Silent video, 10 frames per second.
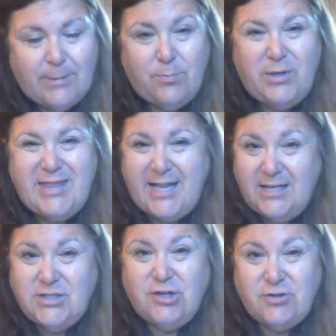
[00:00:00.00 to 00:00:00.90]
Put that
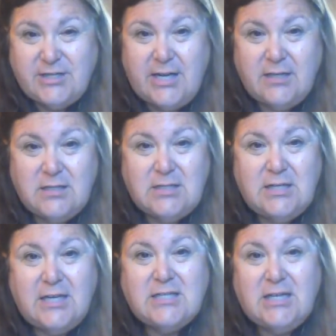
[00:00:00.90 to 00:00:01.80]
into your sentence.
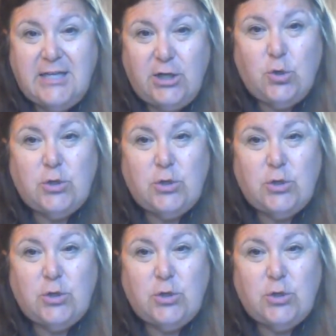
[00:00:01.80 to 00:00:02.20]
It's cleaner,